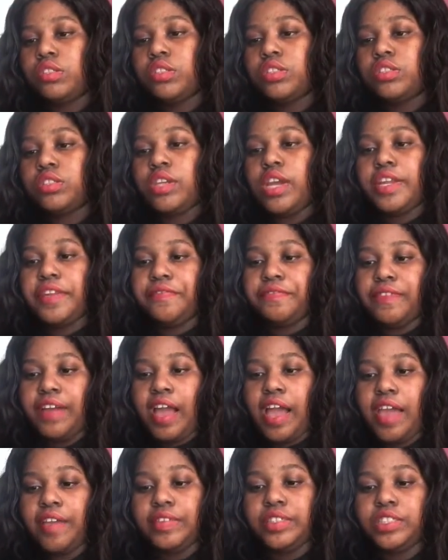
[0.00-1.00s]

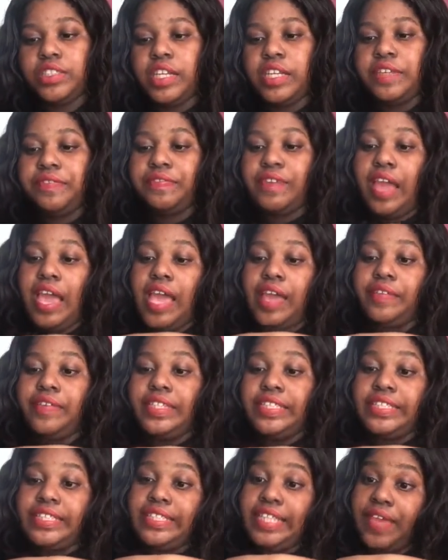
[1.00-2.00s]
35 and 35 is
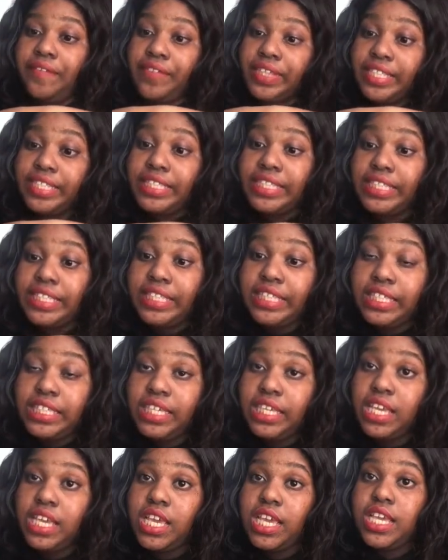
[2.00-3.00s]

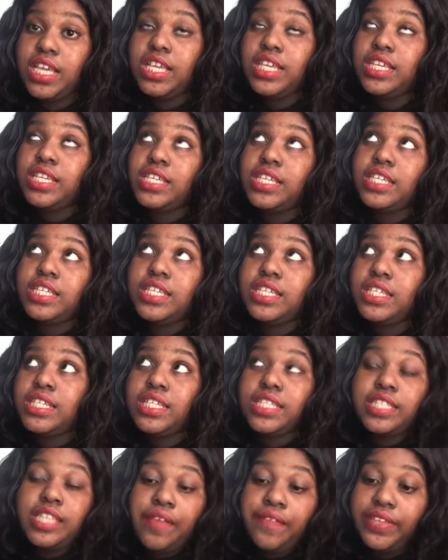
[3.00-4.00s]
70.
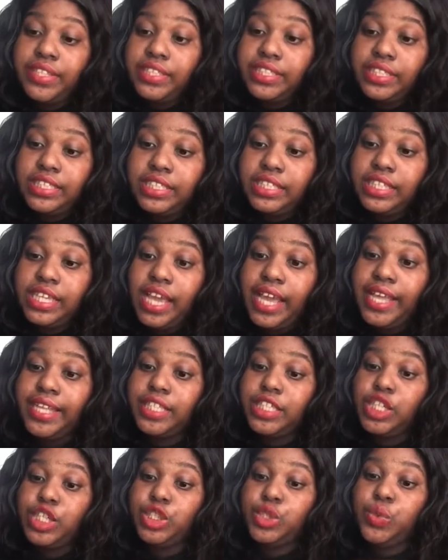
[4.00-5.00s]
70
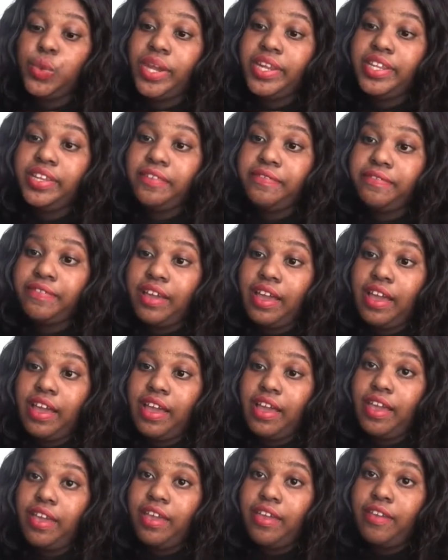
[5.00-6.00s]
and
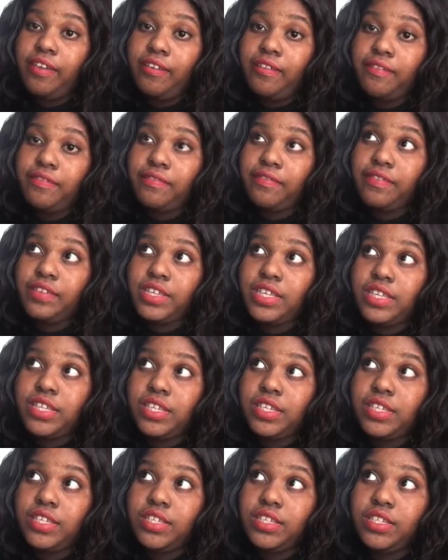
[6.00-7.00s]
25
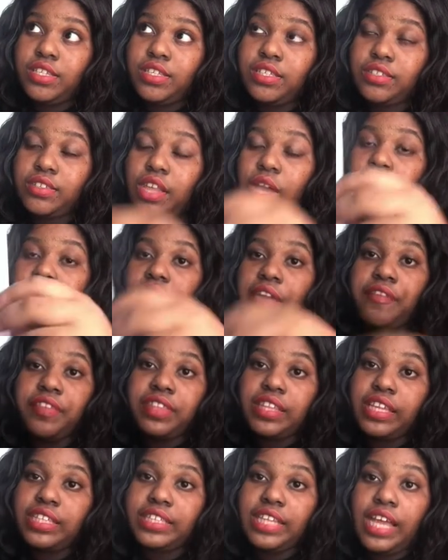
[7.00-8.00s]
is okay.
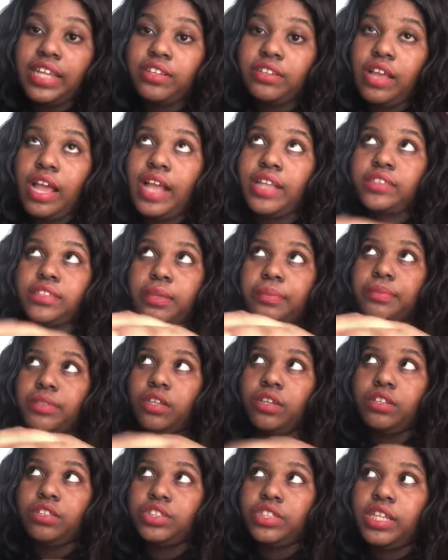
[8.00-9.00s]
Everything adds up to
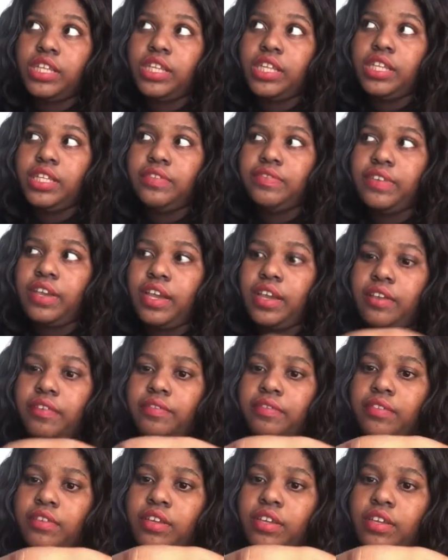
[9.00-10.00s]
185.
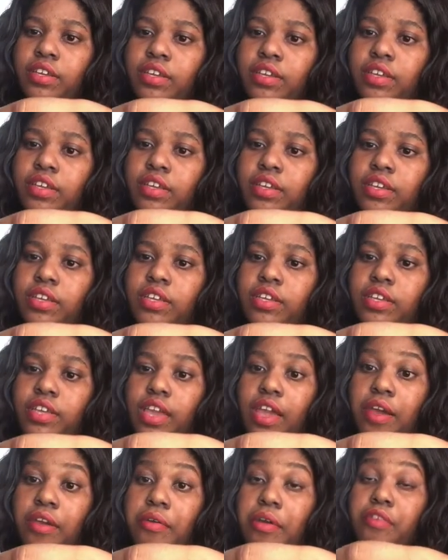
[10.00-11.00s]
Yeah,
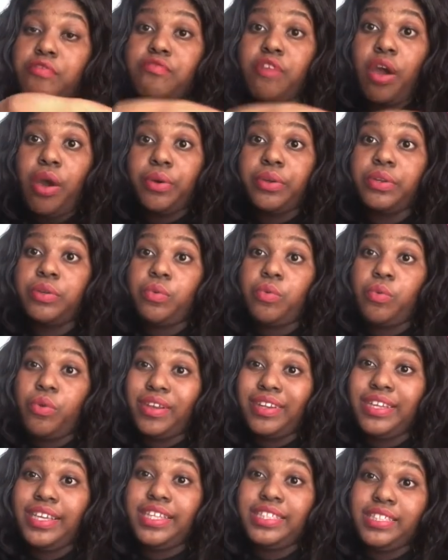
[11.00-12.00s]
around
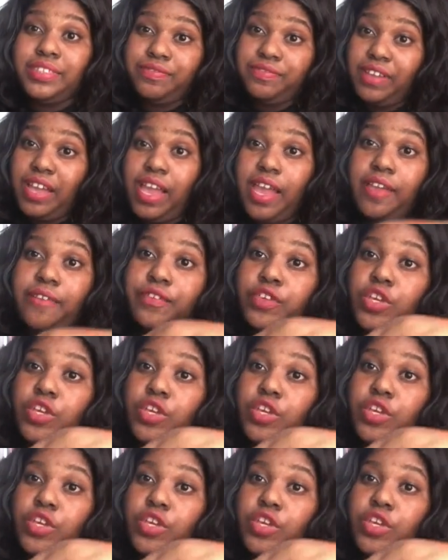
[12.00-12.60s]
185